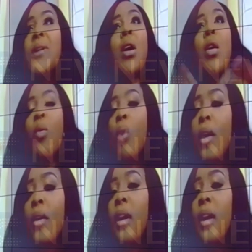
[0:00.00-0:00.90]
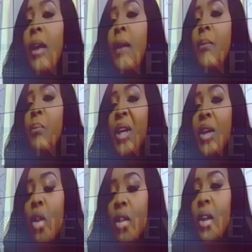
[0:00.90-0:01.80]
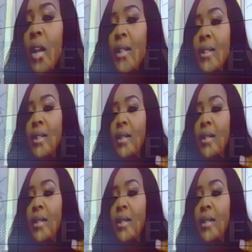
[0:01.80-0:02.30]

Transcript: one, beyond us,